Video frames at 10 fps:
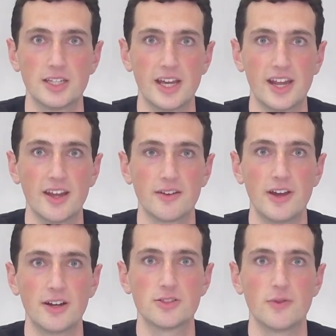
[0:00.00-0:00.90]
taking
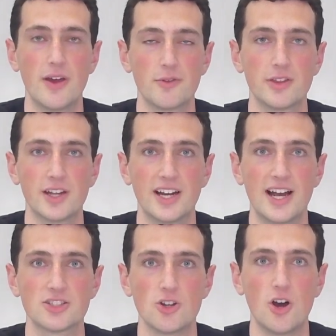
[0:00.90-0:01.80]
advantage of everything it
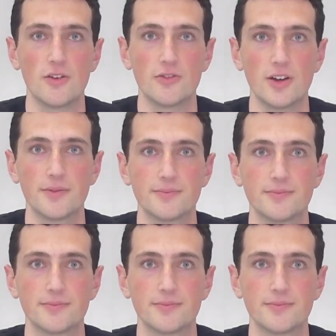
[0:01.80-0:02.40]
has to offer.